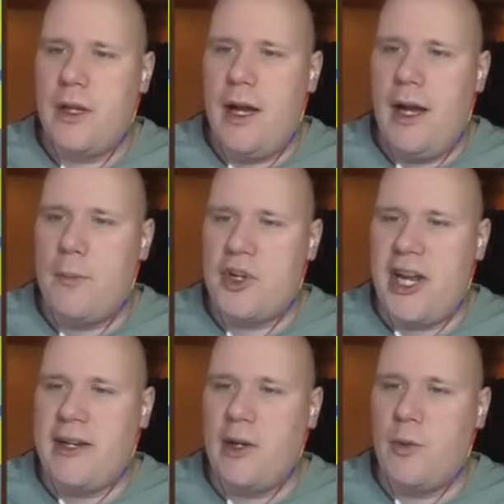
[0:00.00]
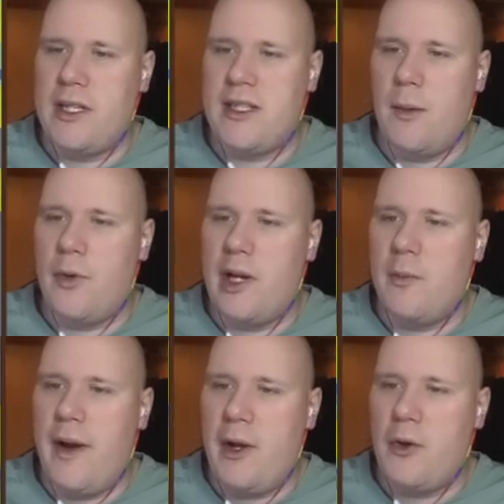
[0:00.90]
Uh, protected with a submarine
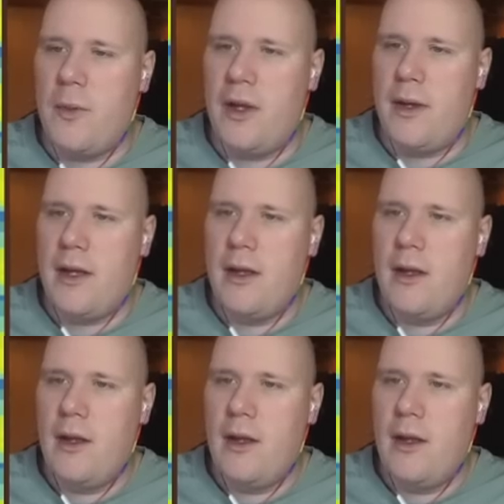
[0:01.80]
of my own, maybe.